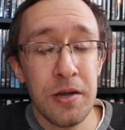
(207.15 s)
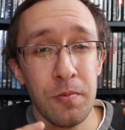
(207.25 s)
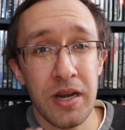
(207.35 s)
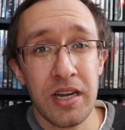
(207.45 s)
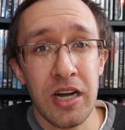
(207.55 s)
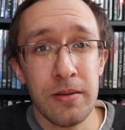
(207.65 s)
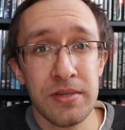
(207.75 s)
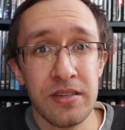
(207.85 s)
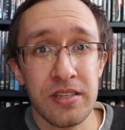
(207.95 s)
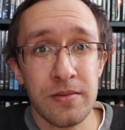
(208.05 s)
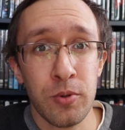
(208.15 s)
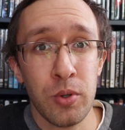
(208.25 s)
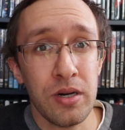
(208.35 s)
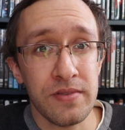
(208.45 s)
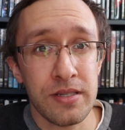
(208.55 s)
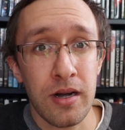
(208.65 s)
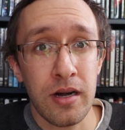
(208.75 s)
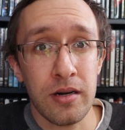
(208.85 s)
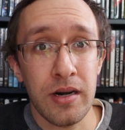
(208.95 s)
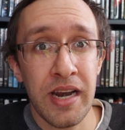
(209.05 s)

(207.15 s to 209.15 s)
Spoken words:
when it comes to the sport of soccer,